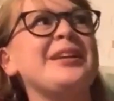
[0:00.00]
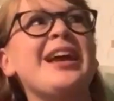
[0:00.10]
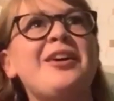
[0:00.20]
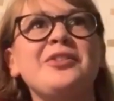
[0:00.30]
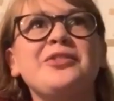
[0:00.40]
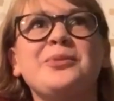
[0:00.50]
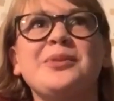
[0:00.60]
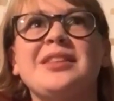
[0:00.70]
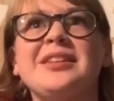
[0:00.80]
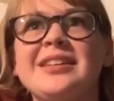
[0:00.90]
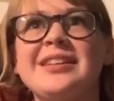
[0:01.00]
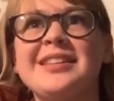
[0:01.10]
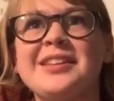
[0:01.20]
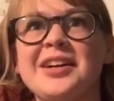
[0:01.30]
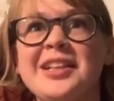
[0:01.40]
yeah, also with
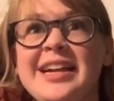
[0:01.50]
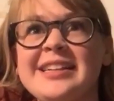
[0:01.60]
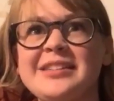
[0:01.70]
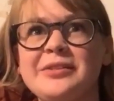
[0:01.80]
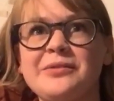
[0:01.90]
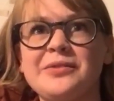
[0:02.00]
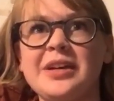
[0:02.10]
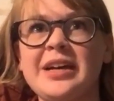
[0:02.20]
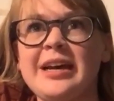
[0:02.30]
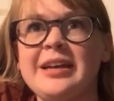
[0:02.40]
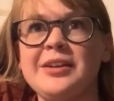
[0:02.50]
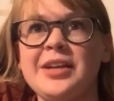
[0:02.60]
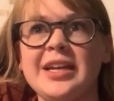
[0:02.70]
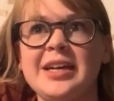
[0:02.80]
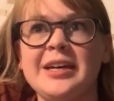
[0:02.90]
the collective,
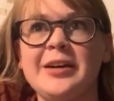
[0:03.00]
I